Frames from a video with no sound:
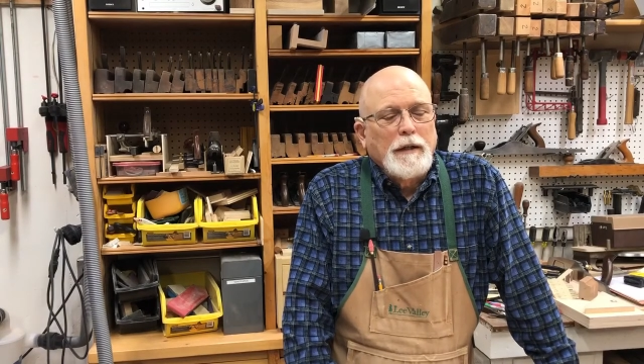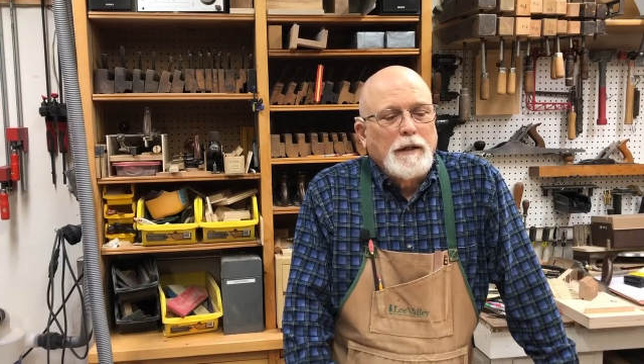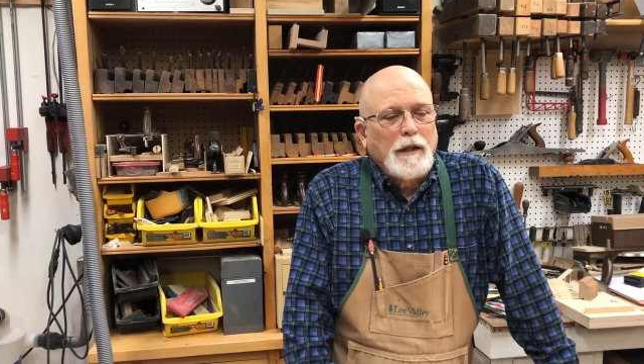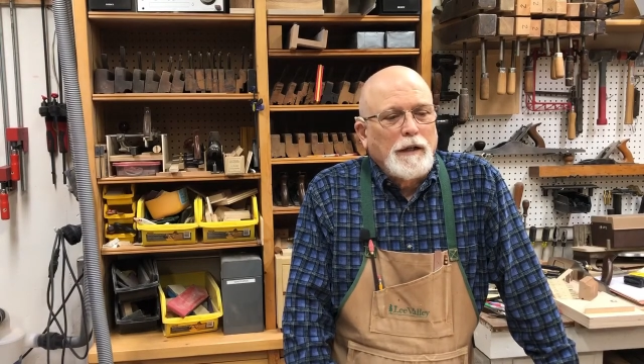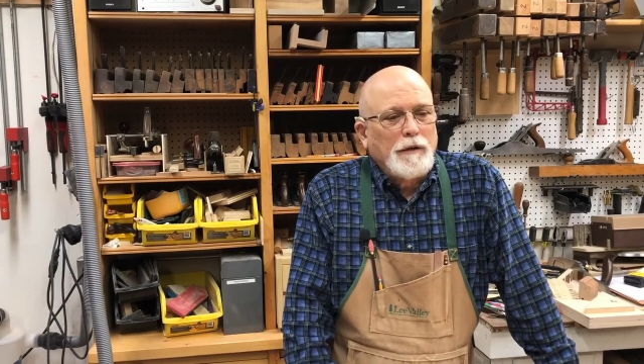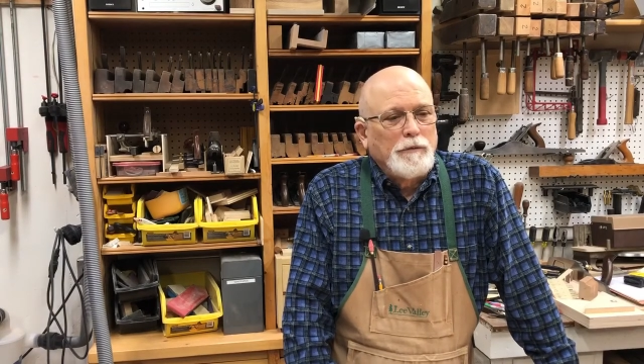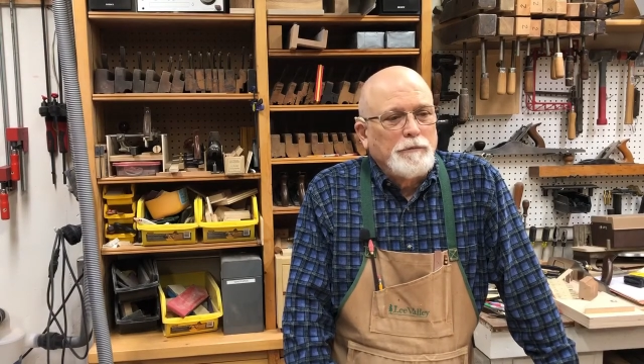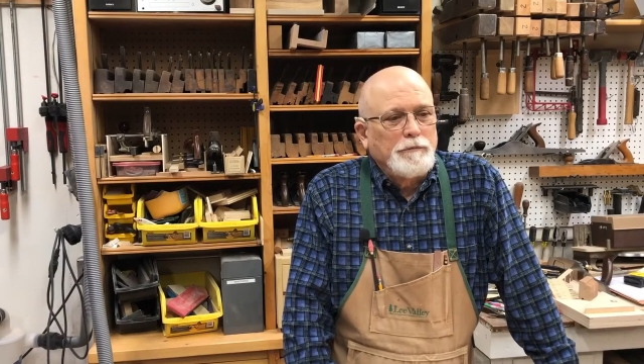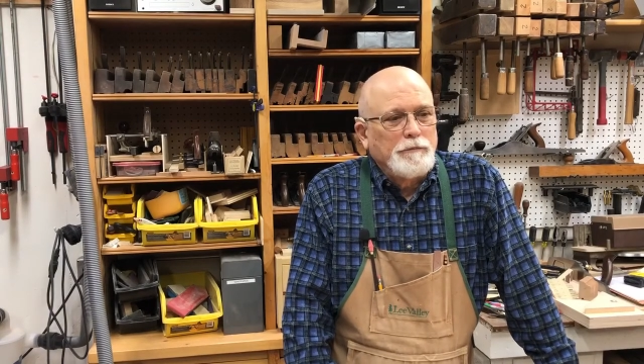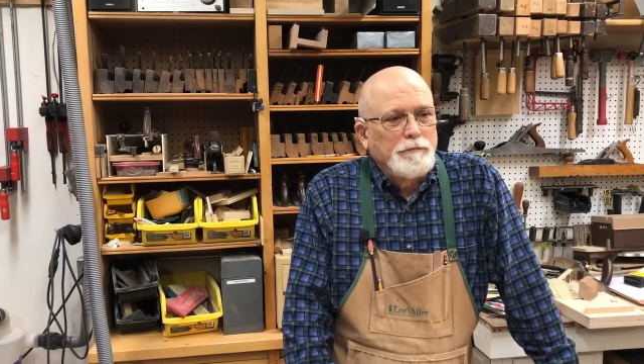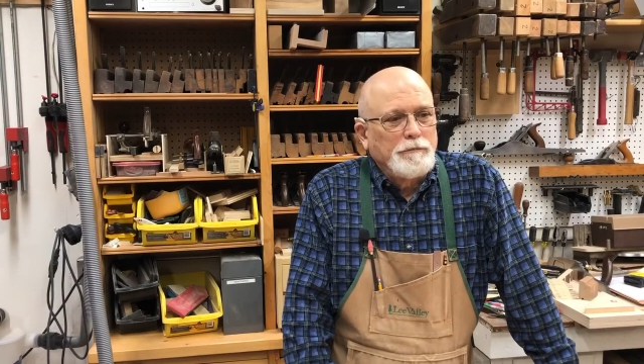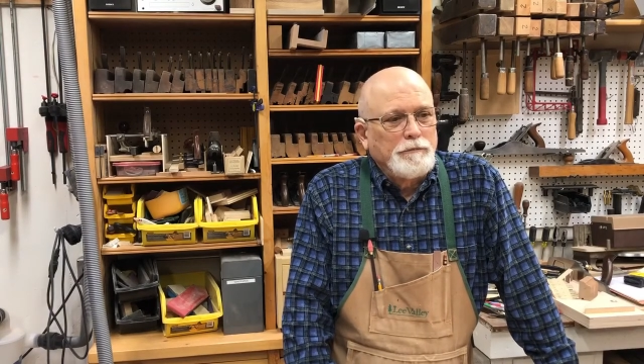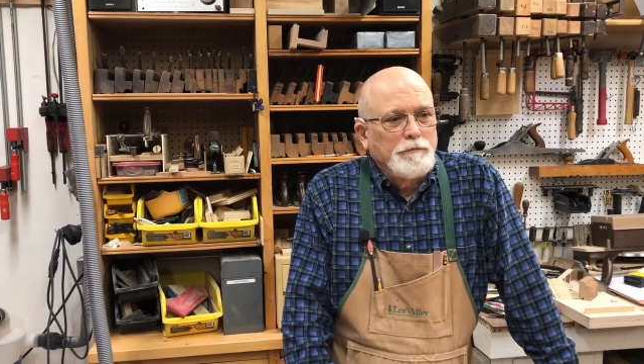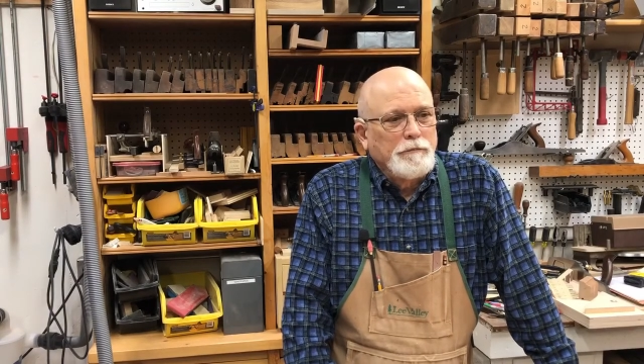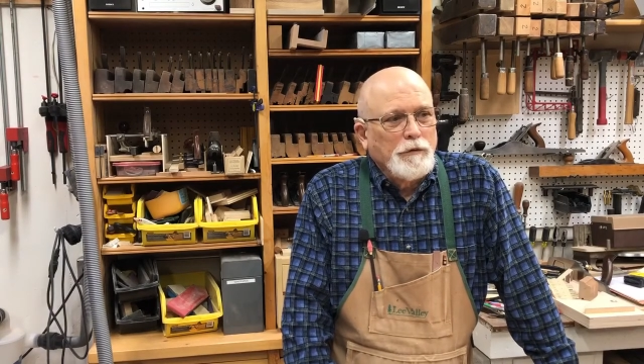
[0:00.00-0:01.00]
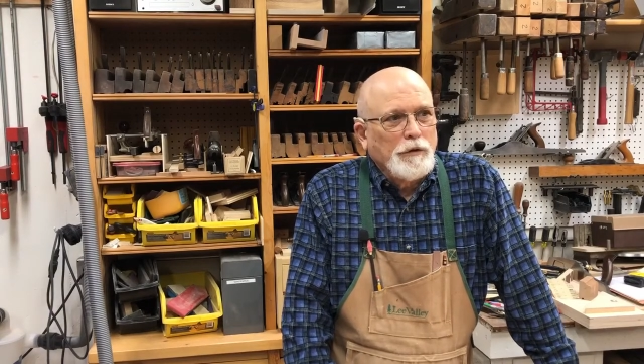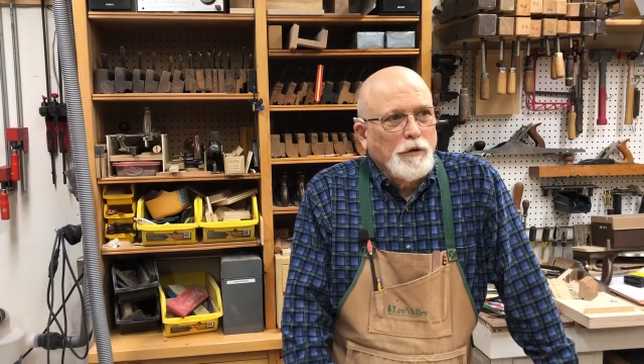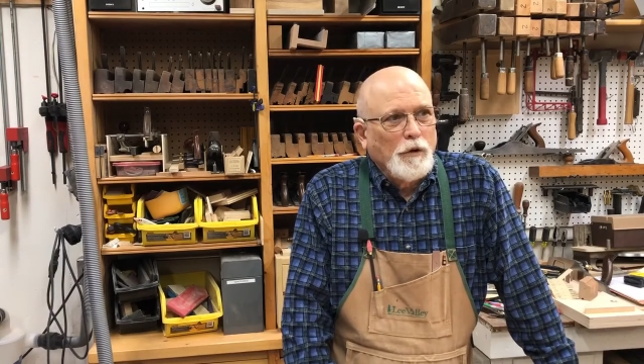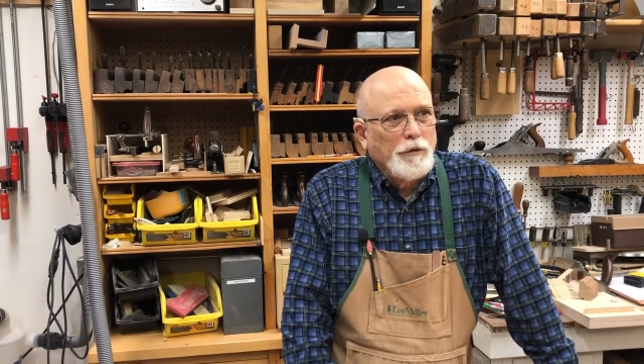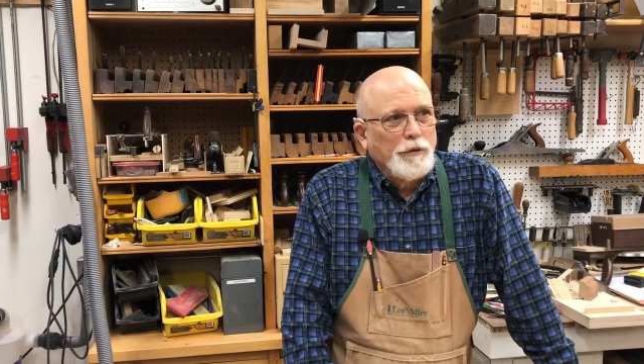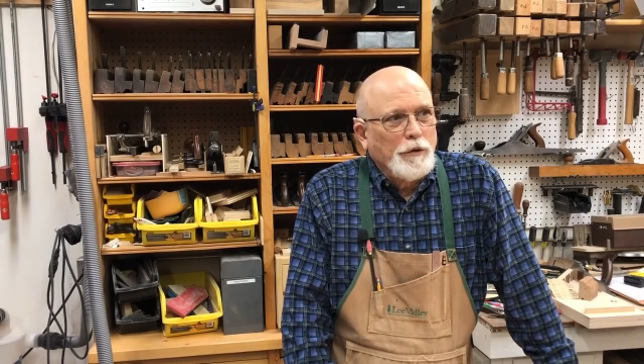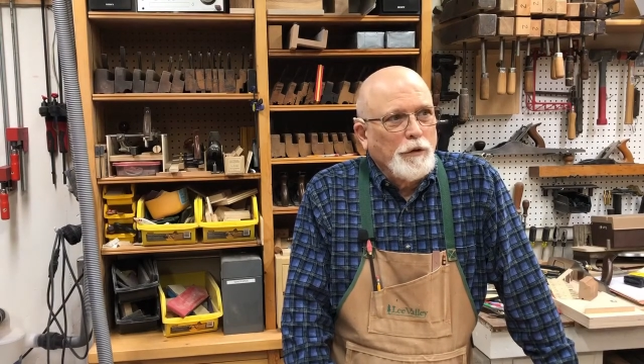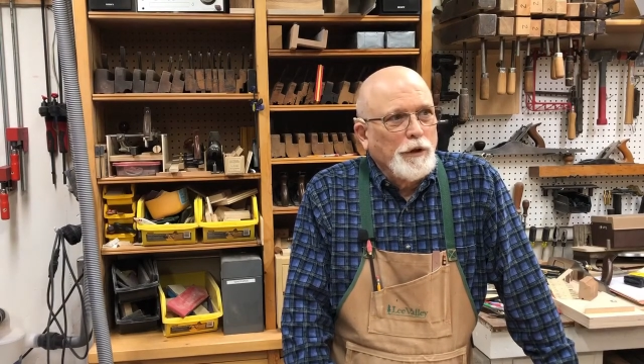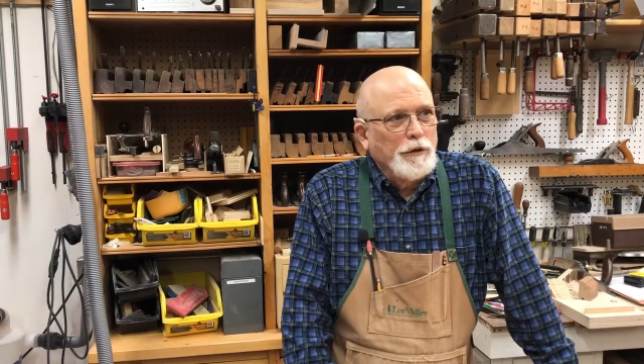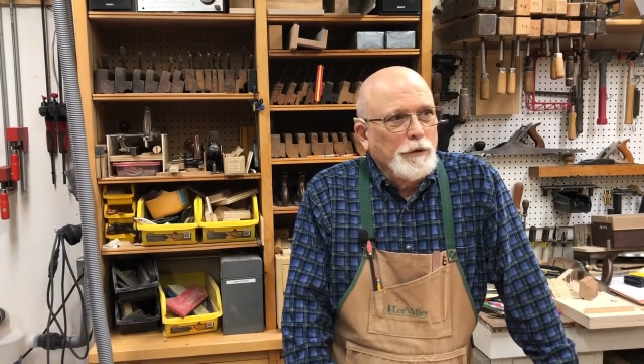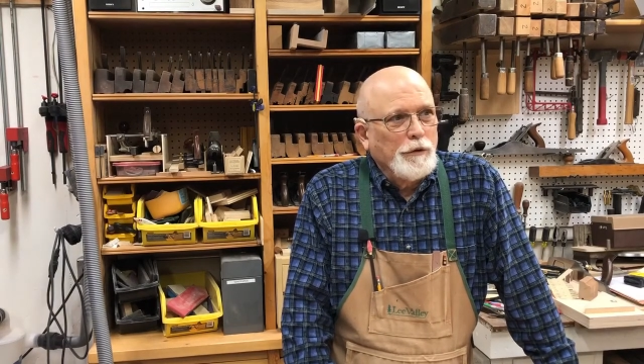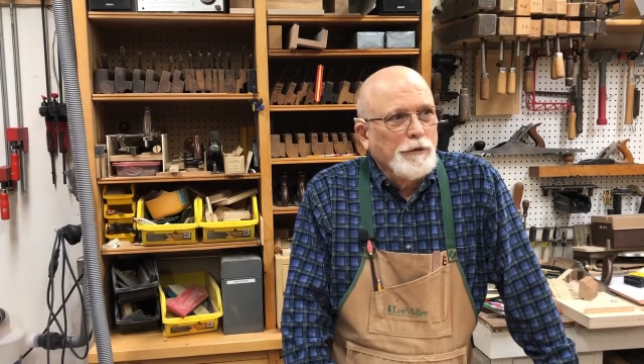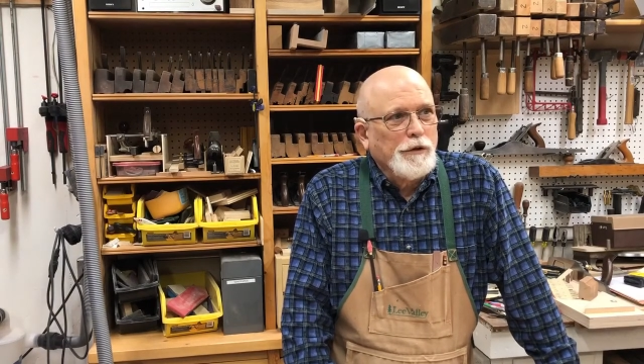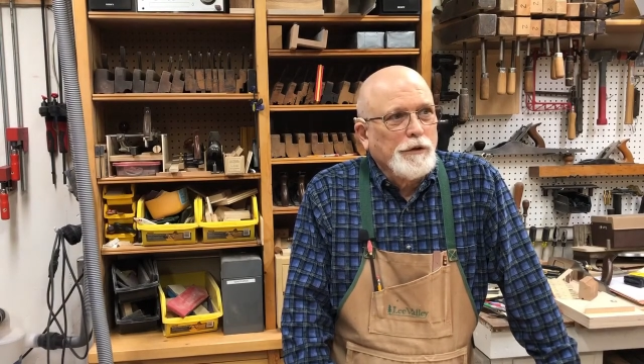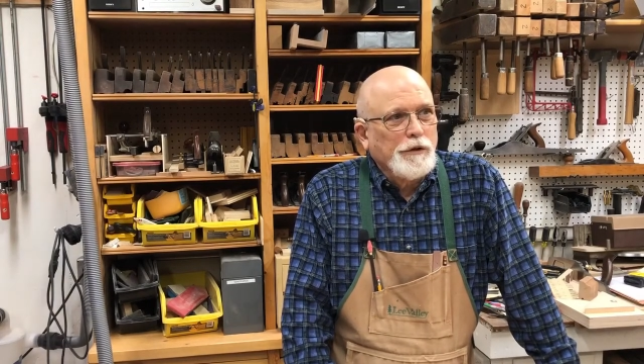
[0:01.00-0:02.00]
Um, so you could
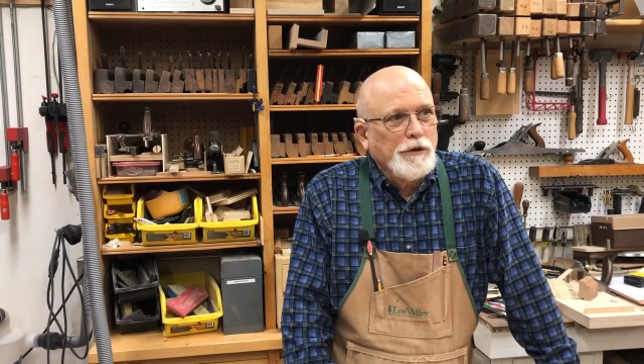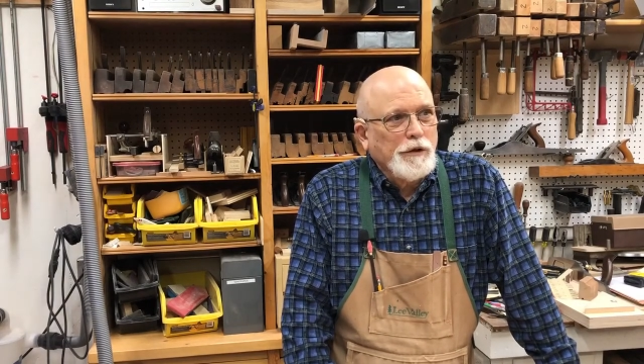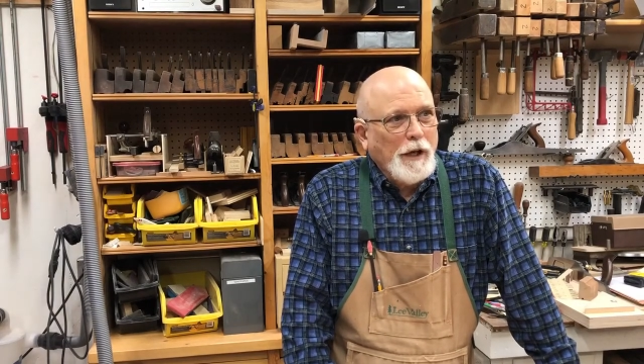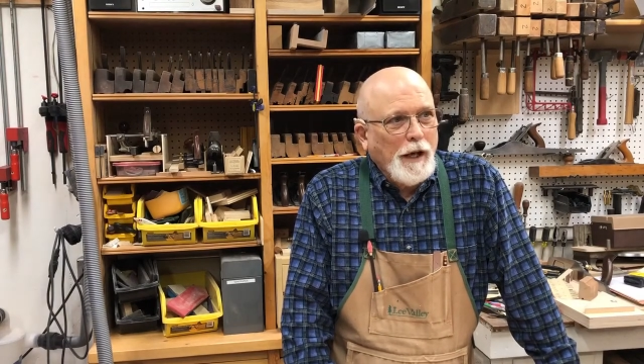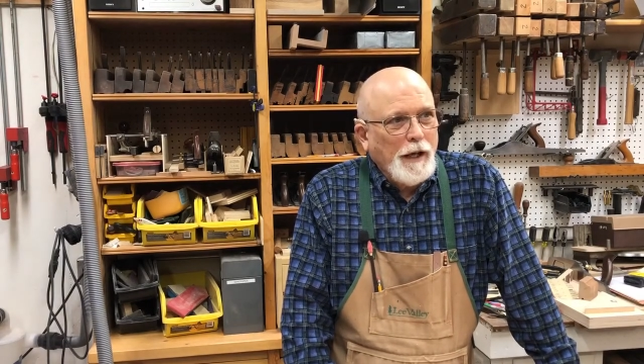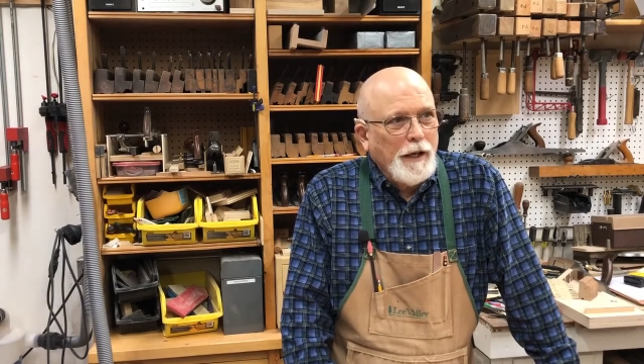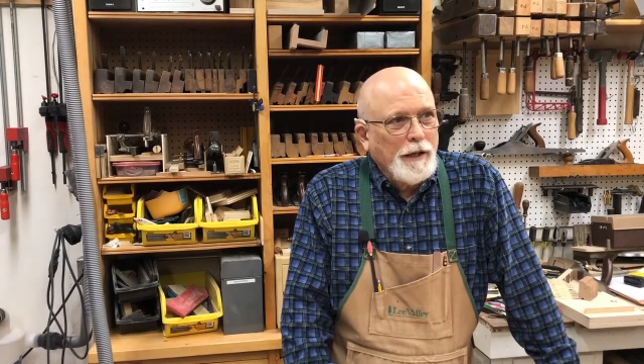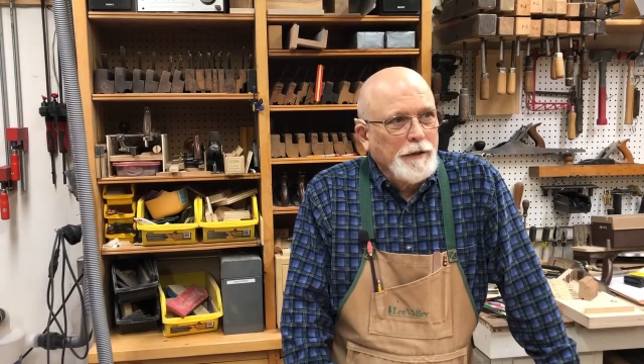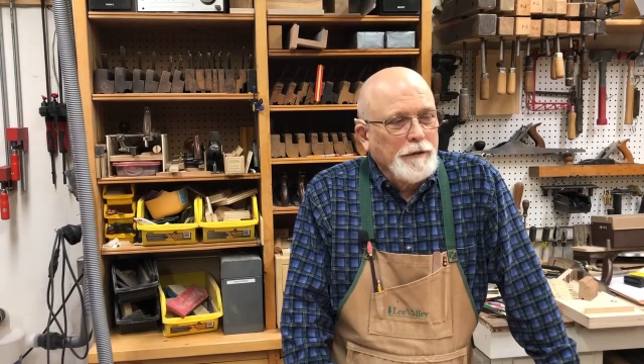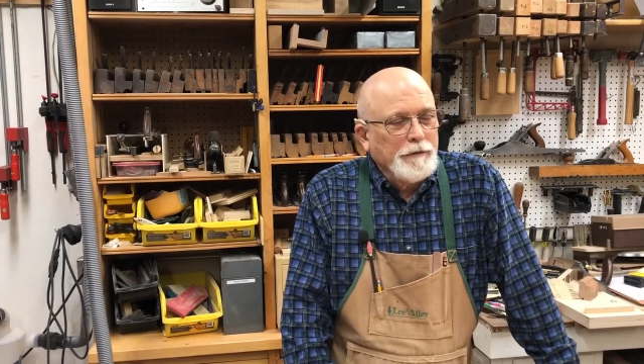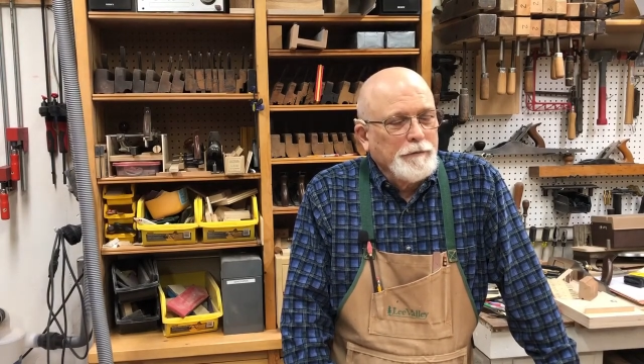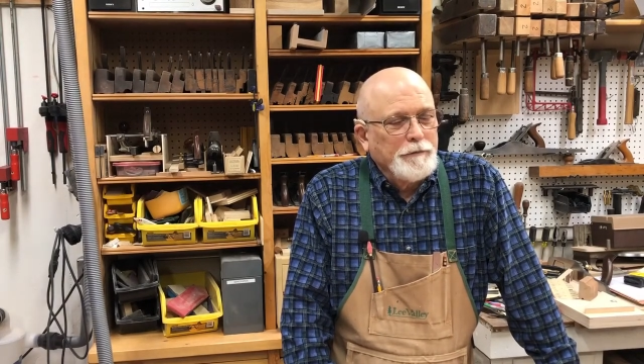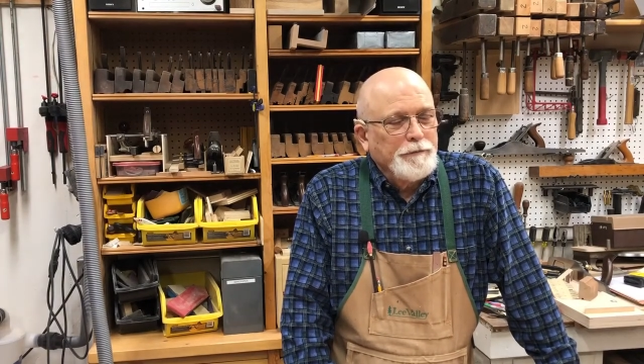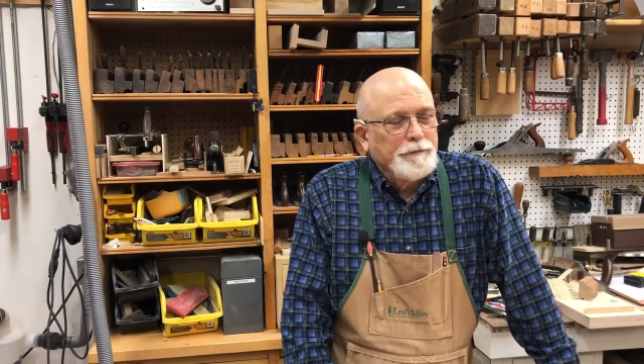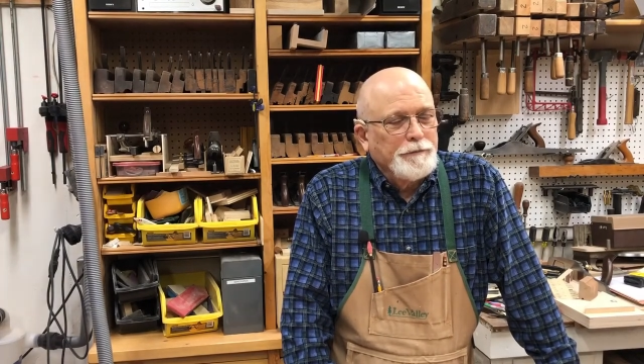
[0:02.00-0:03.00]
use a stain